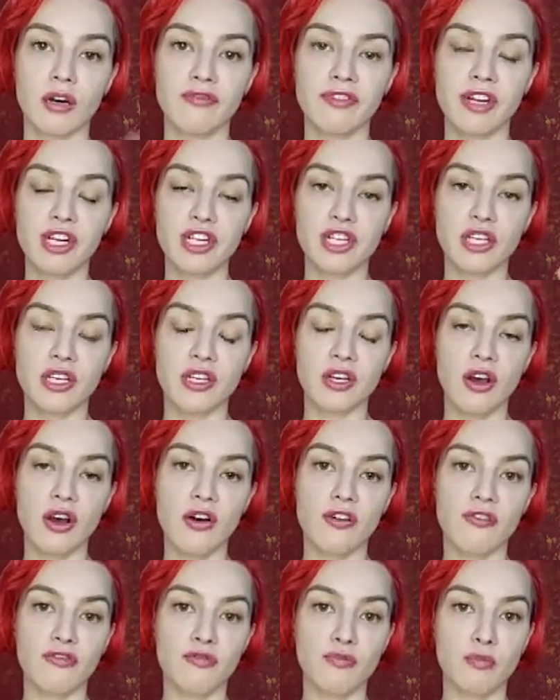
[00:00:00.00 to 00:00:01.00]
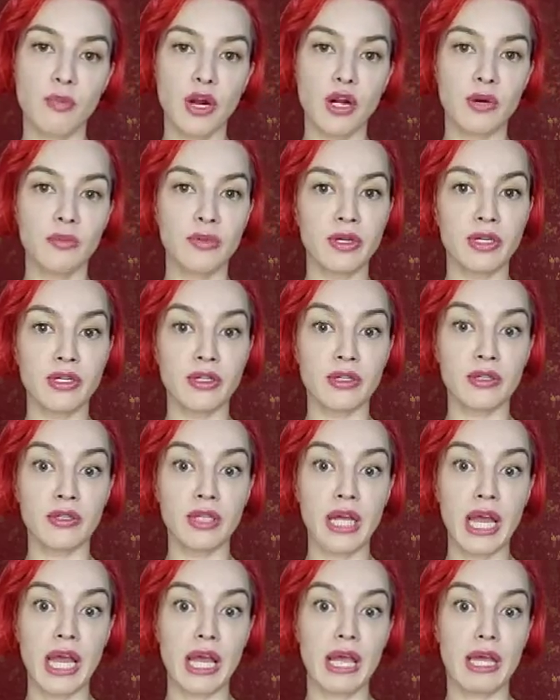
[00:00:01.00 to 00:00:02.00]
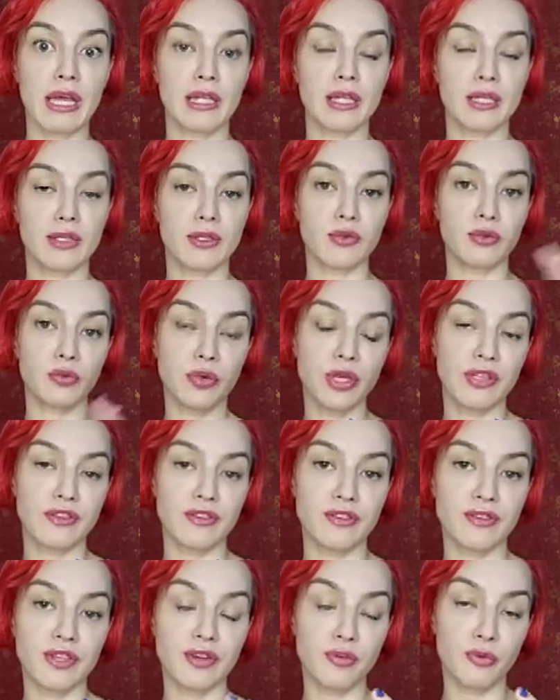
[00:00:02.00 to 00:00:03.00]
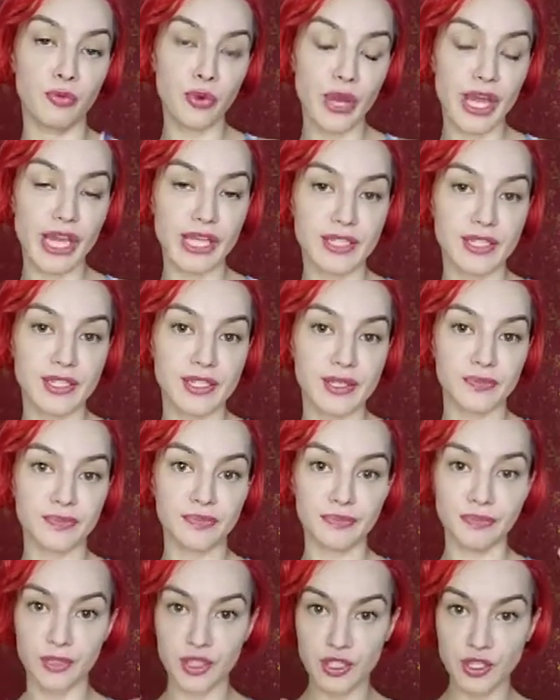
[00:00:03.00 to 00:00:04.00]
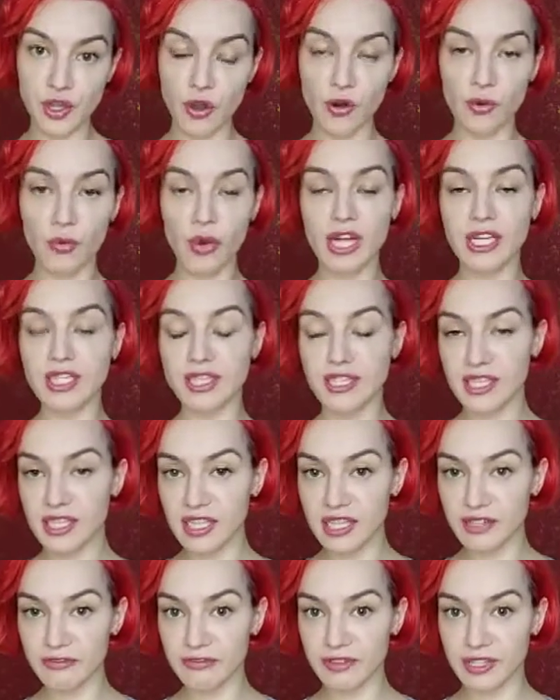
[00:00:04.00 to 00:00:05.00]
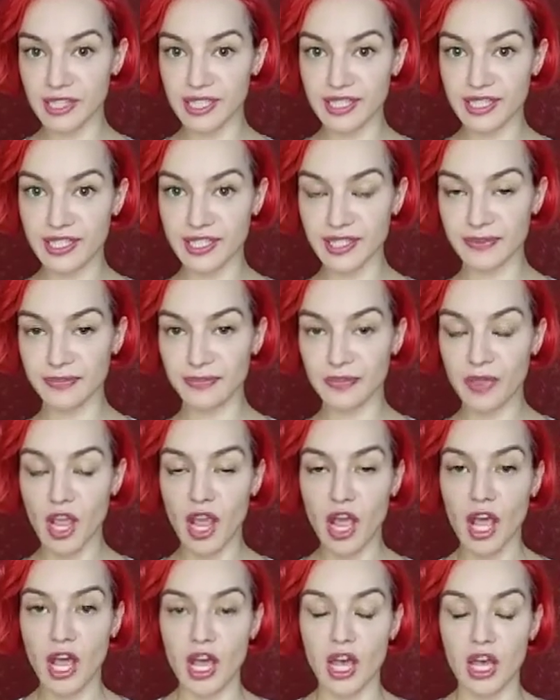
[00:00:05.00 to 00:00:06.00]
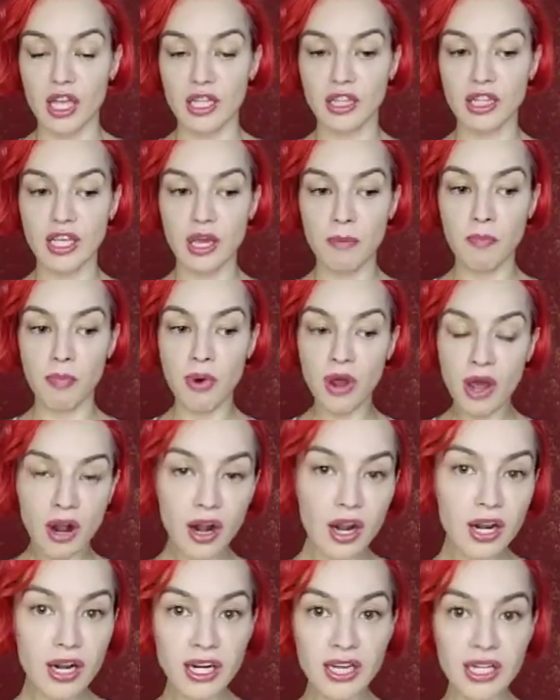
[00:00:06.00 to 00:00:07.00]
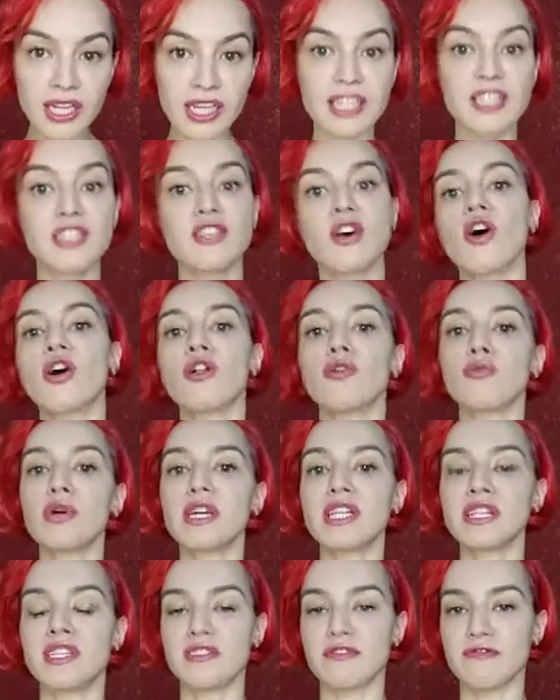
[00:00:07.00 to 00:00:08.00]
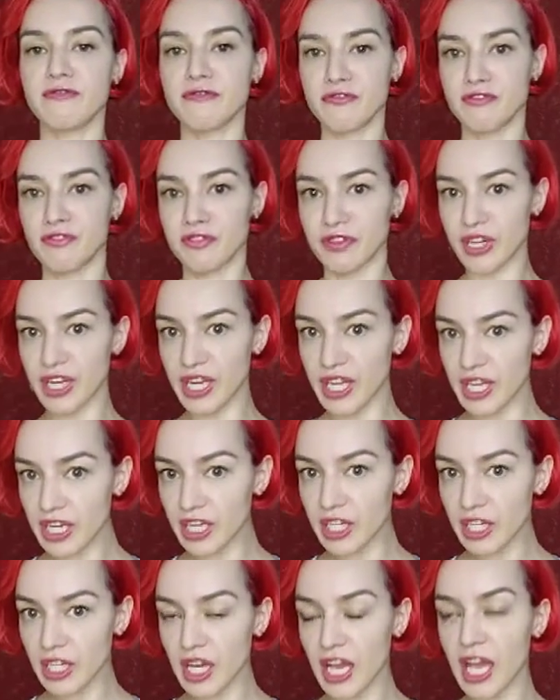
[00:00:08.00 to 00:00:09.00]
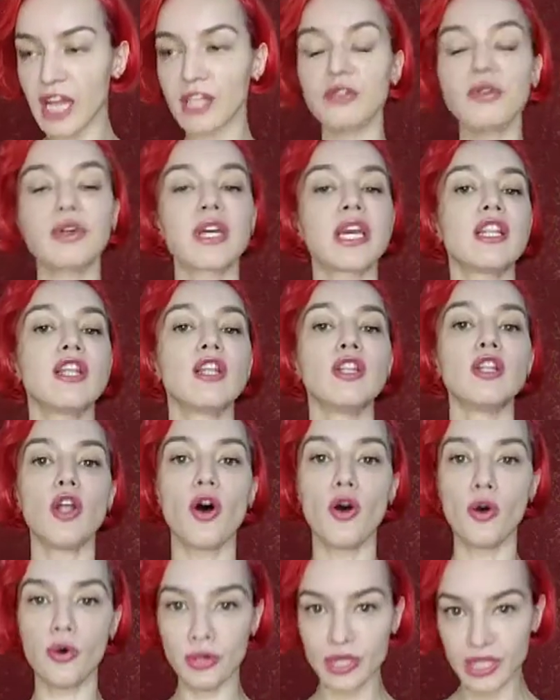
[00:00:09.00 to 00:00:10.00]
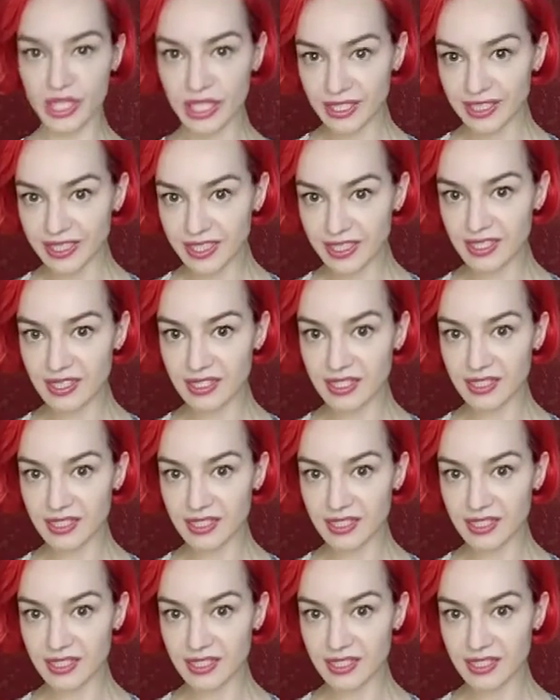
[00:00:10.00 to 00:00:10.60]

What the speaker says: version of barbell and with the weights. So what is the difference? The bar is always free and you can load it